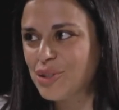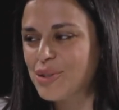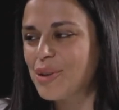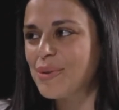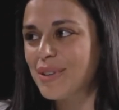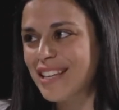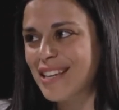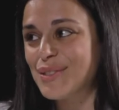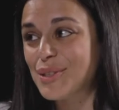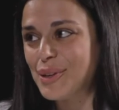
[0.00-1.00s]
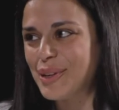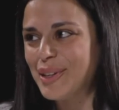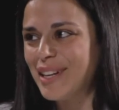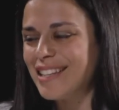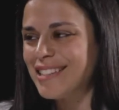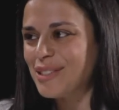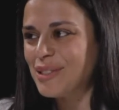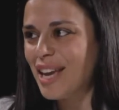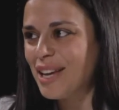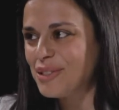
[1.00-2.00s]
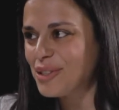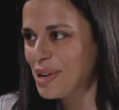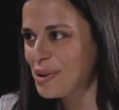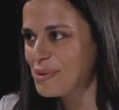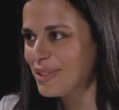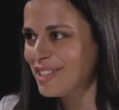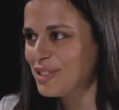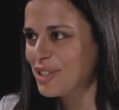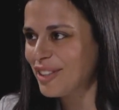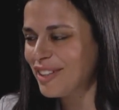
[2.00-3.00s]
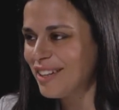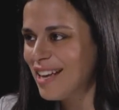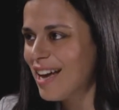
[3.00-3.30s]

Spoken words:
So yes, law and education along with each other.